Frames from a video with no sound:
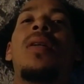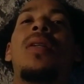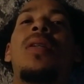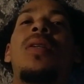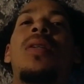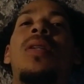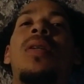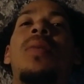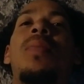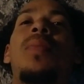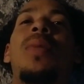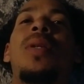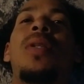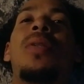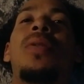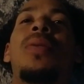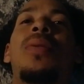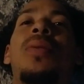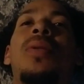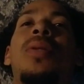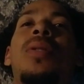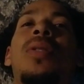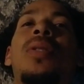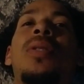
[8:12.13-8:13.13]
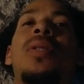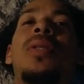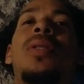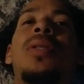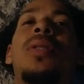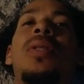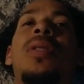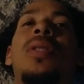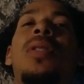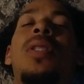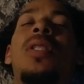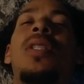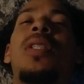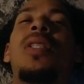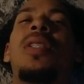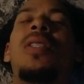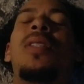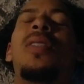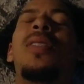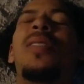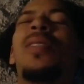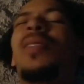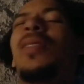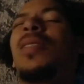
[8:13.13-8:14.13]
you get mentors, and
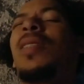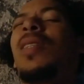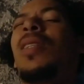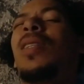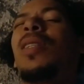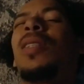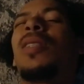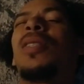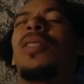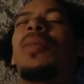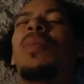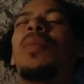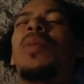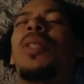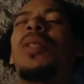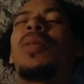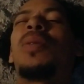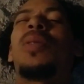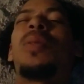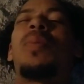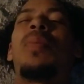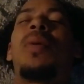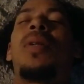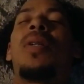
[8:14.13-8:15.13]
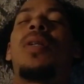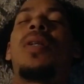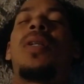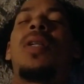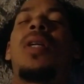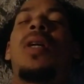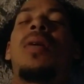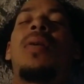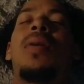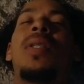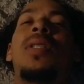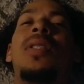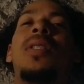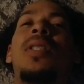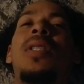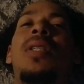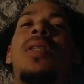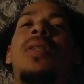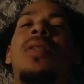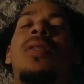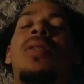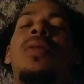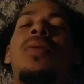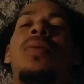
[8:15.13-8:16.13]
sometimes depending on how I see
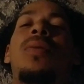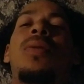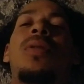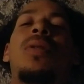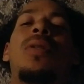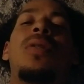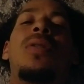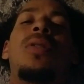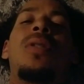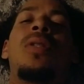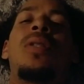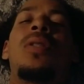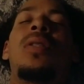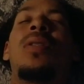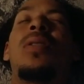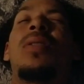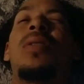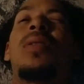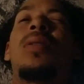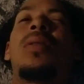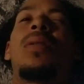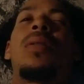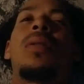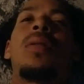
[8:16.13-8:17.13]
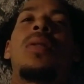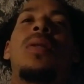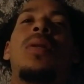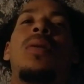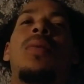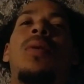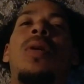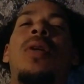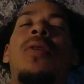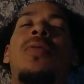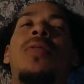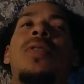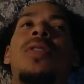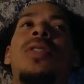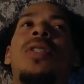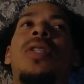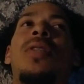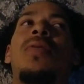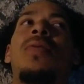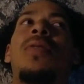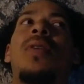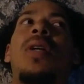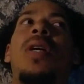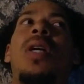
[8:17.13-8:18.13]
how you learn and go off of
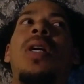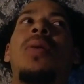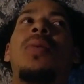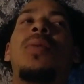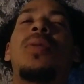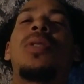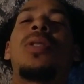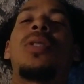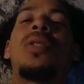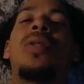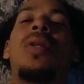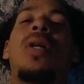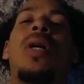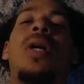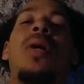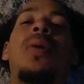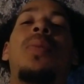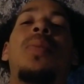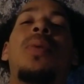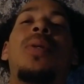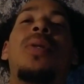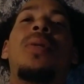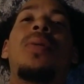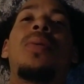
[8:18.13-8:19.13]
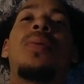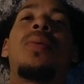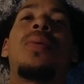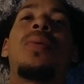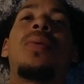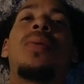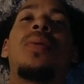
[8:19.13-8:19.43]
stuff, I will still help you.